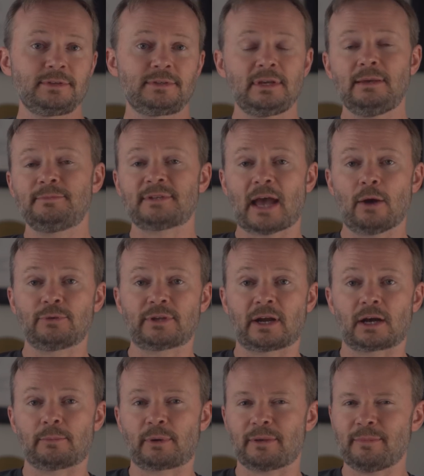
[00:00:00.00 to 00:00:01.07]
seems out
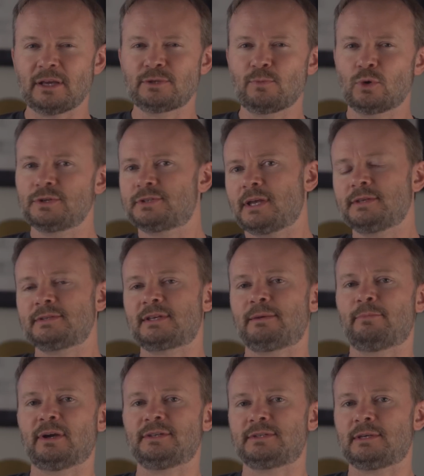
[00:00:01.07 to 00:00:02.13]
there, but it makes more sense than it
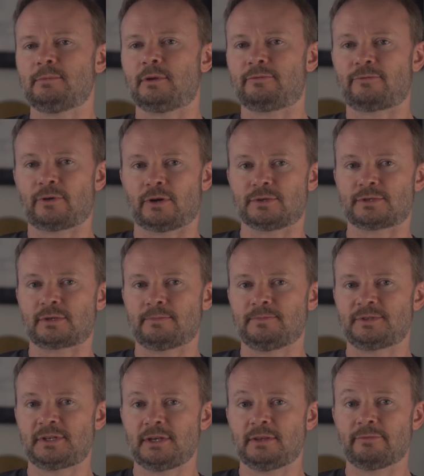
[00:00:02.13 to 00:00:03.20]
might seem at first. See,